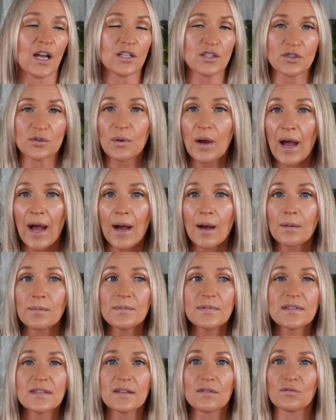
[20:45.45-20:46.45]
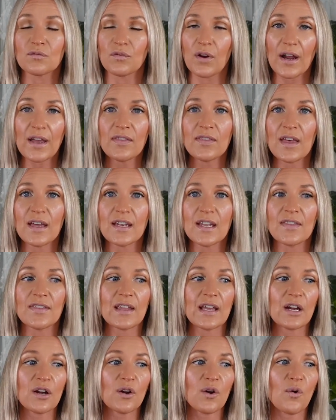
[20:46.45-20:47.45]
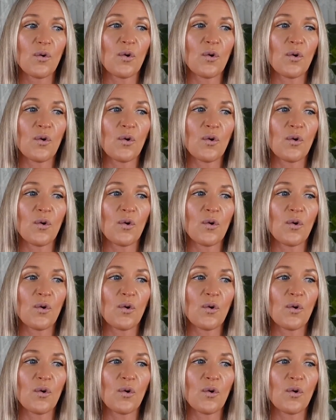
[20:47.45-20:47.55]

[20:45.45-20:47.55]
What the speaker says: do abs right then and there,